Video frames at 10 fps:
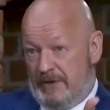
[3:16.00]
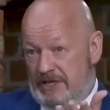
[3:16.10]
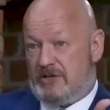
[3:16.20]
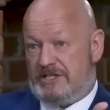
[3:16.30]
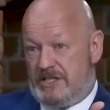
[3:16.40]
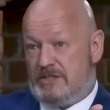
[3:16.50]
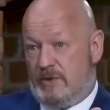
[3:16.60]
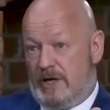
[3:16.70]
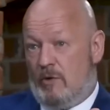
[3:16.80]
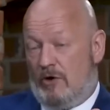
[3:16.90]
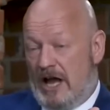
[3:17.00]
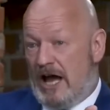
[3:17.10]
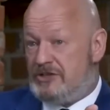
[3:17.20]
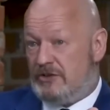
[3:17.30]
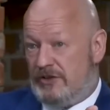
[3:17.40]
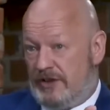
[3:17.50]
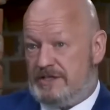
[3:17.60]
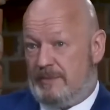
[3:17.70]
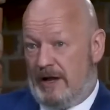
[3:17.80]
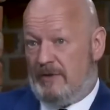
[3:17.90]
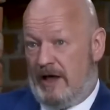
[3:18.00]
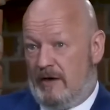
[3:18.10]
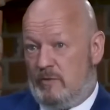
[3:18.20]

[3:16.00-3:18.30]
I'd be interested to hear what Nigel thinks about that.